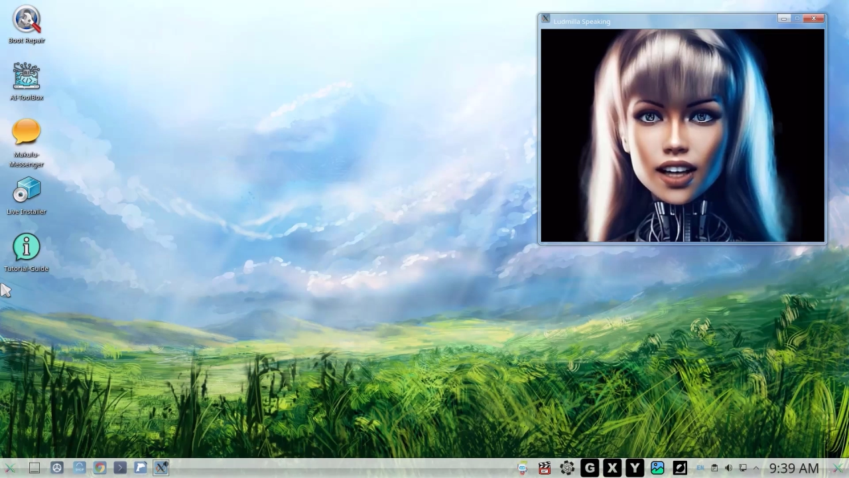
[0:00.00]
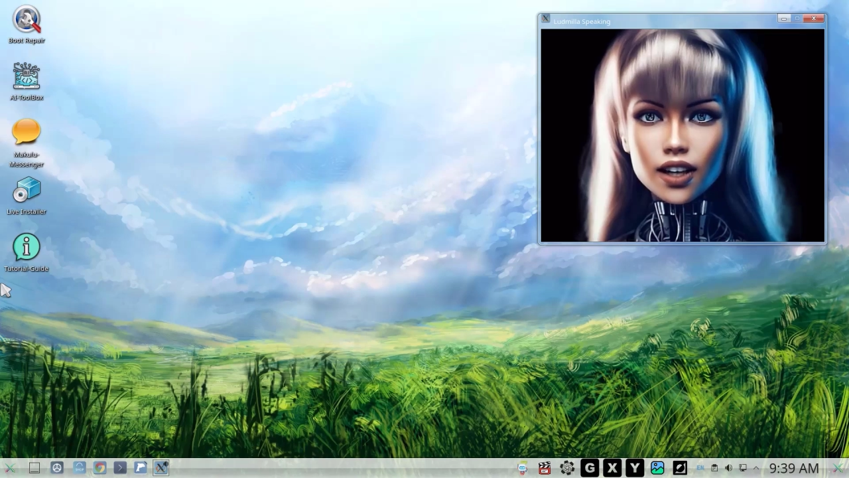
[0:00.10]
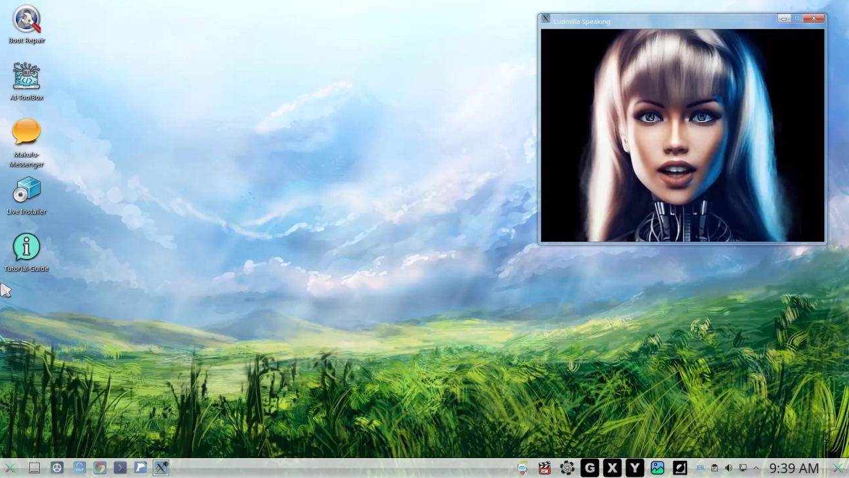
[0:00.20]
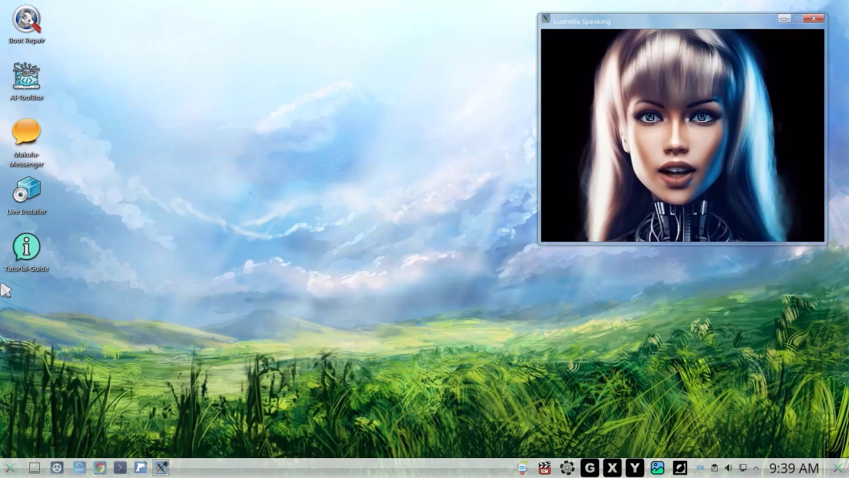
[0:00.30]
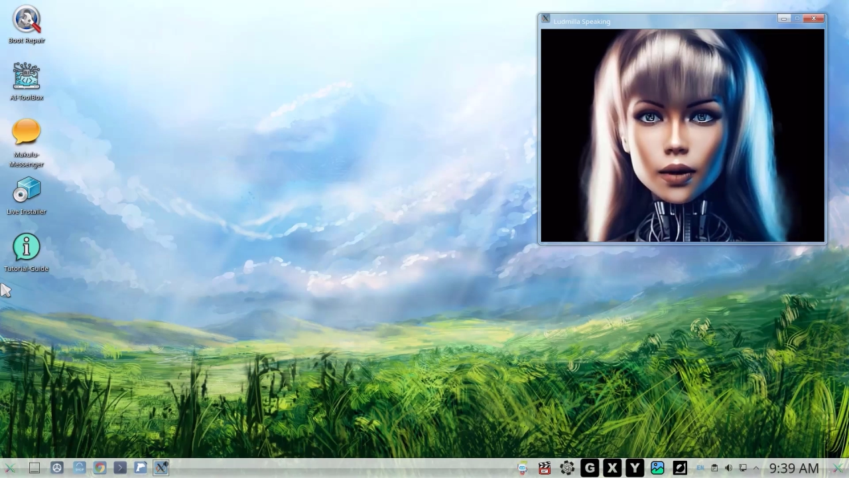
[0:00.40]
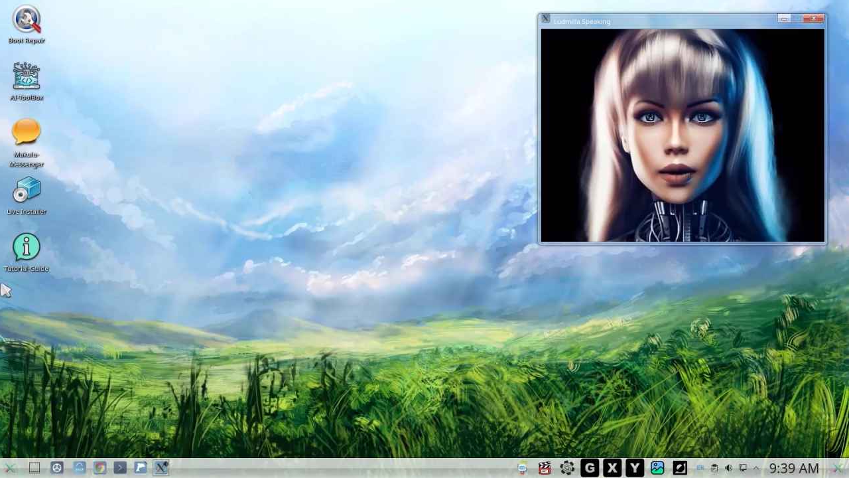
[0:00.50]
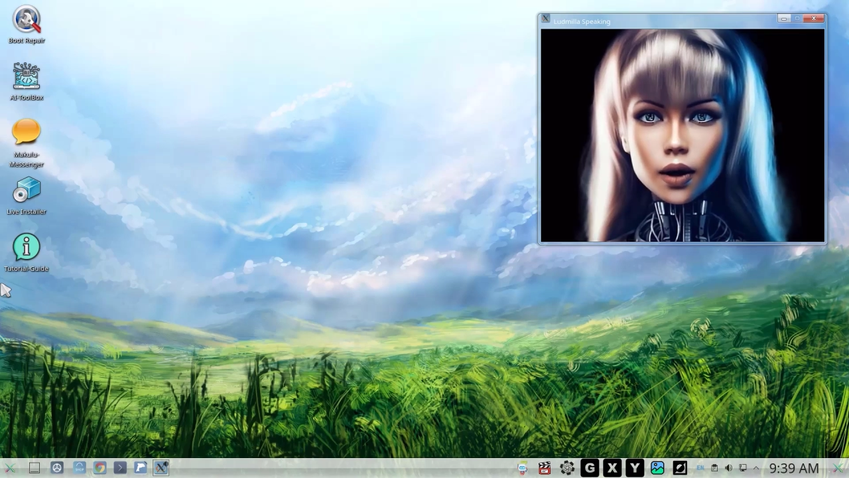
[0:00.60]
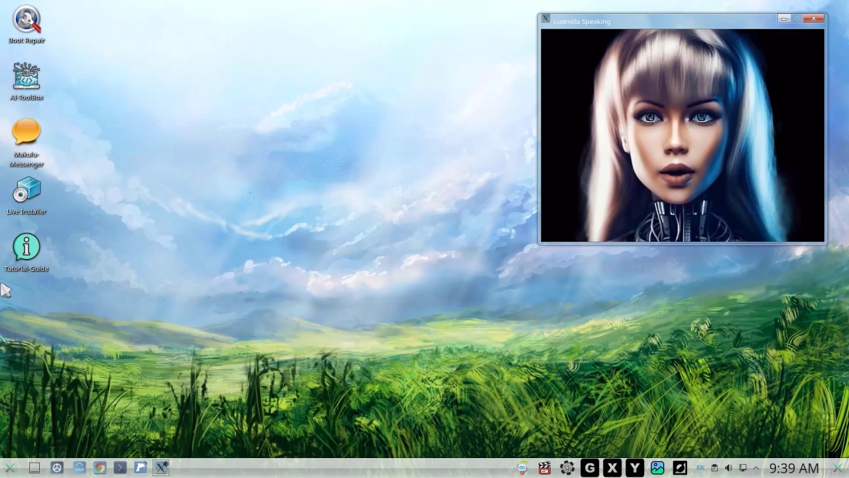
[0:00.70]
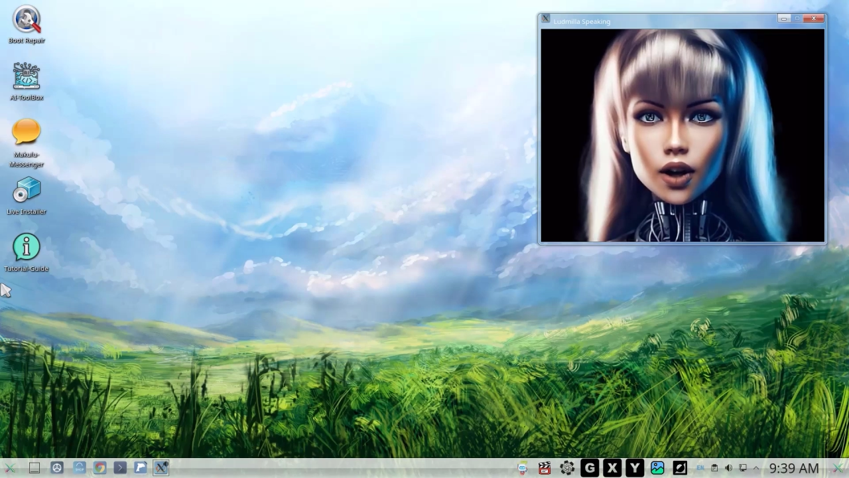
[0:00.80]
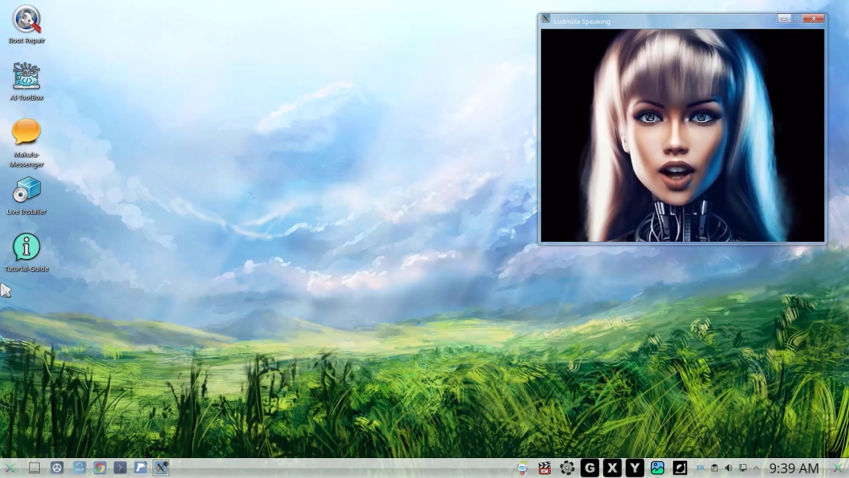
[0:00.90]

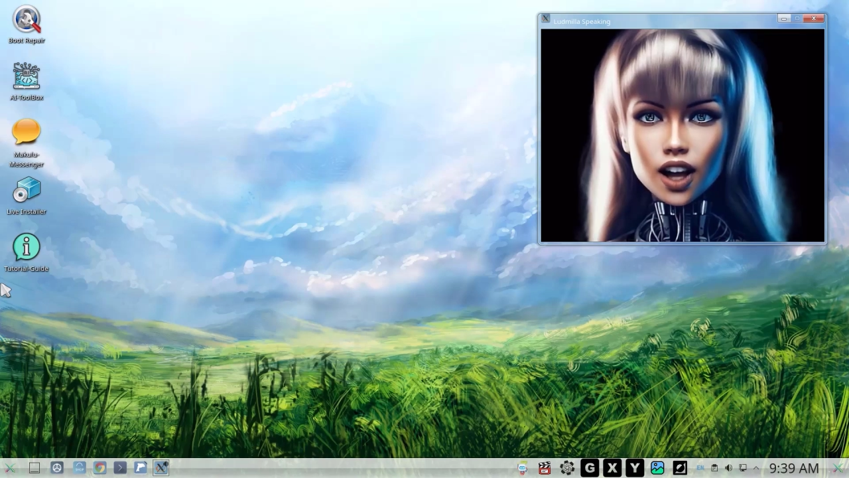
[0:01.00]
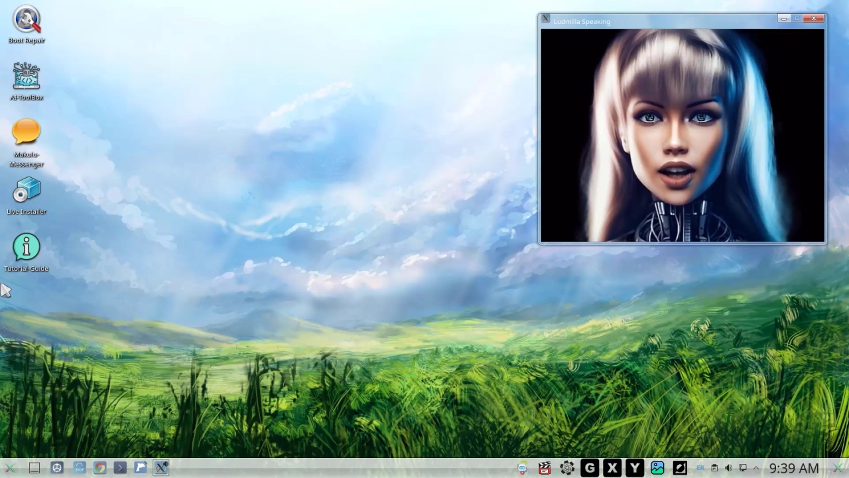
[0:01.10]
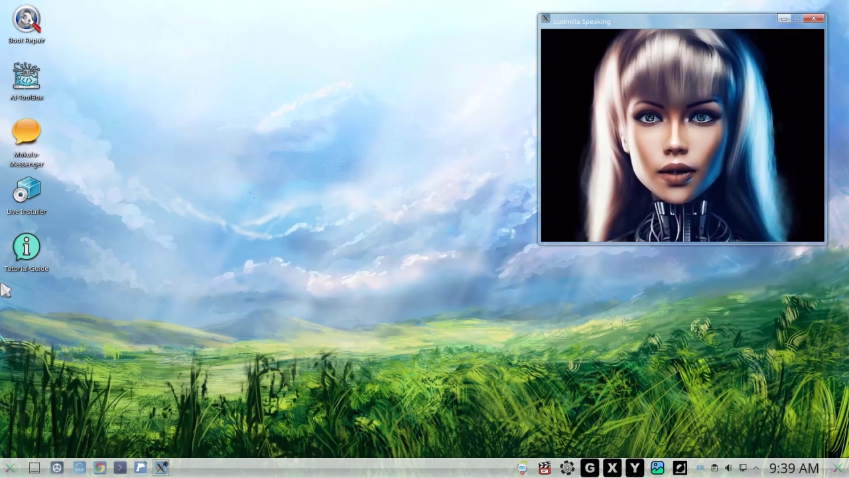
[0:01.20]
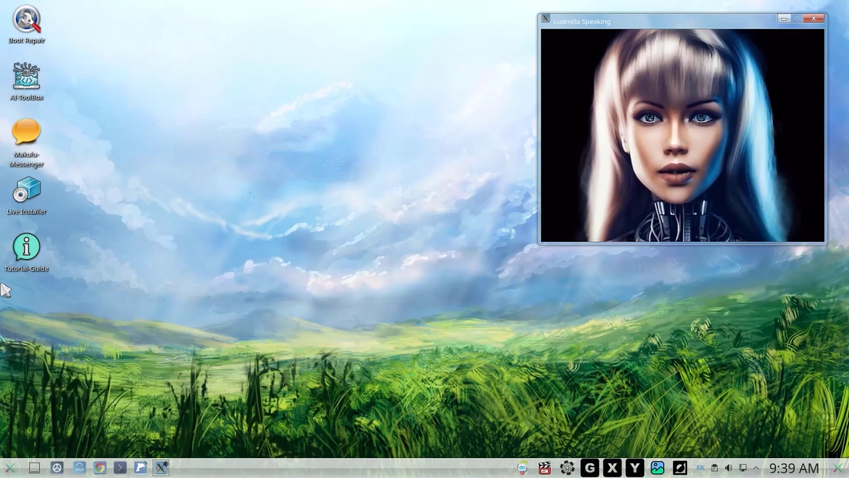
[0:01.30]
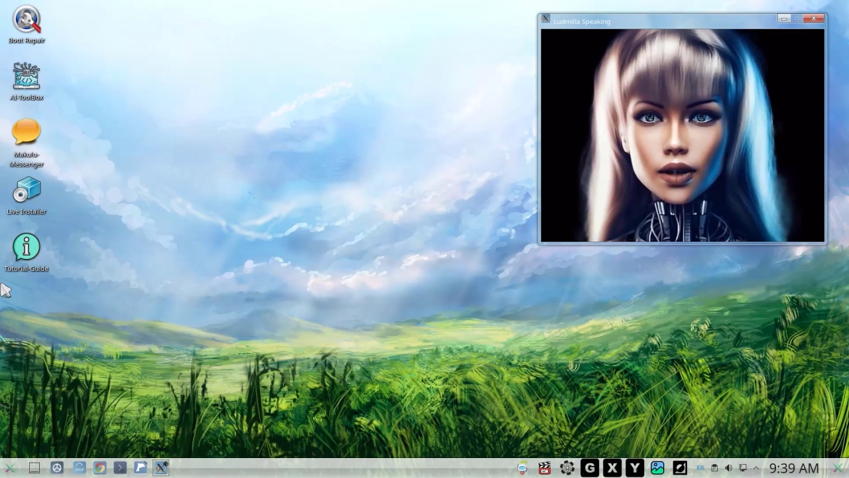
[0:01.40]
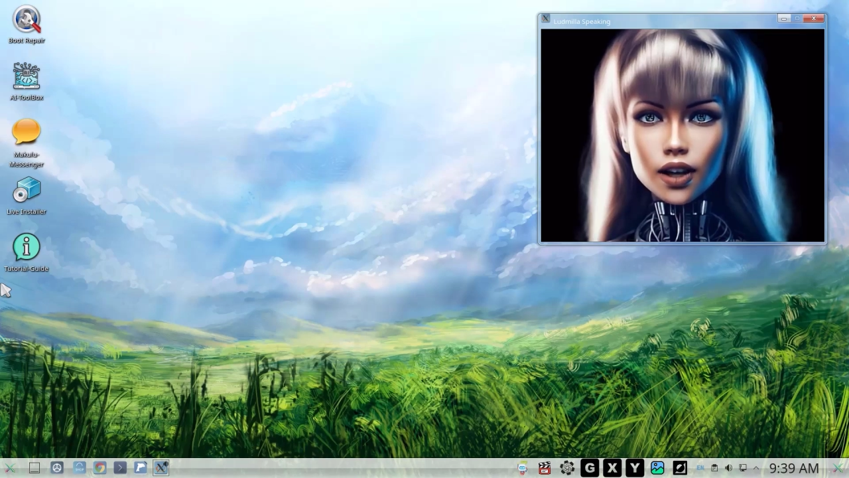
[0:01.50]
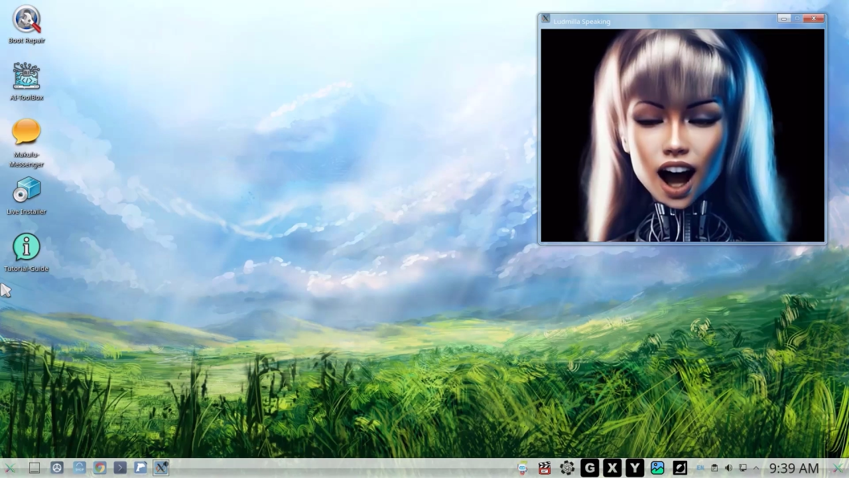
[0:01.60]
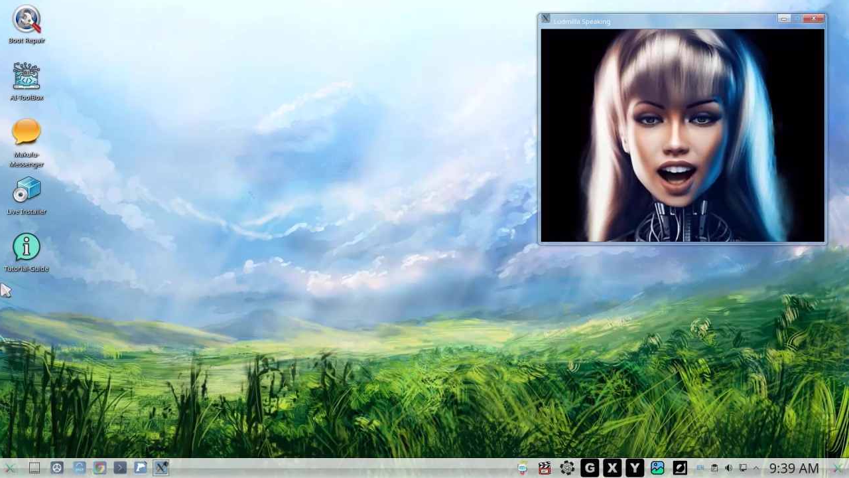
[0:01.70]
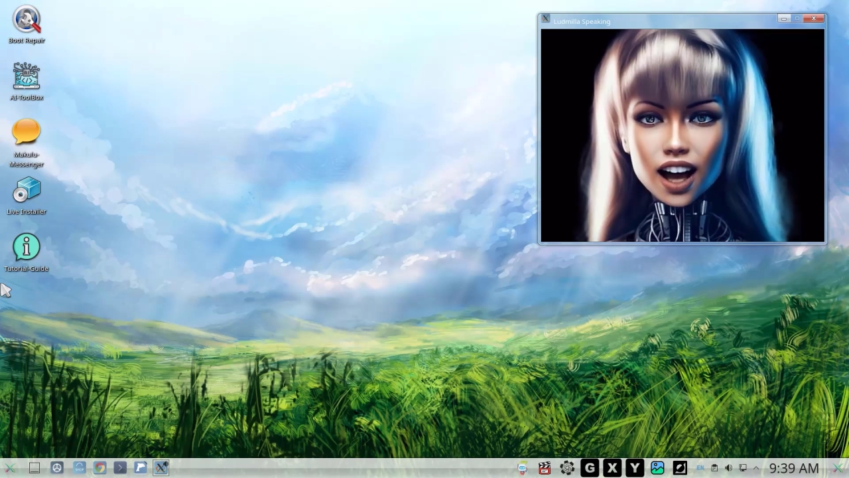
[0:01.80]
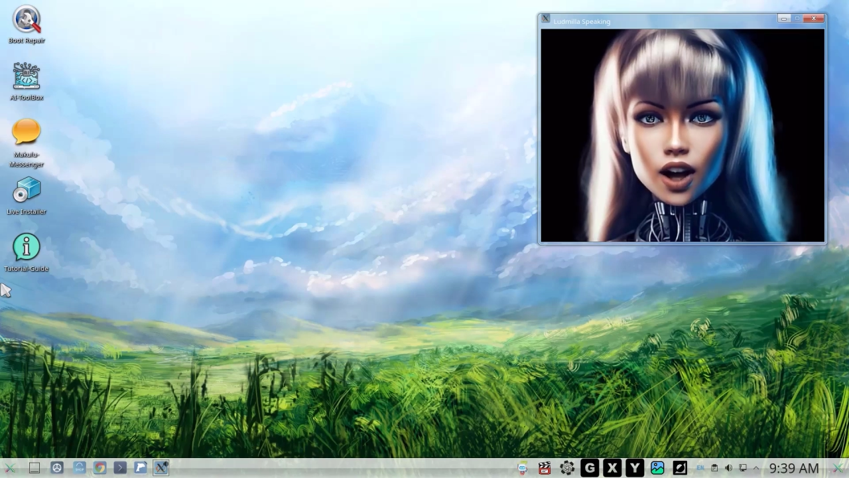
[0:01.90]
incorporating redundant
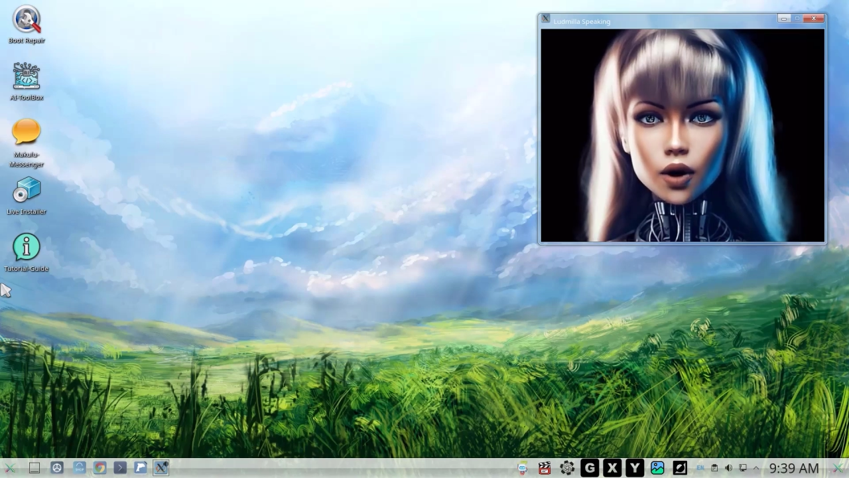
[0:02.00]
systems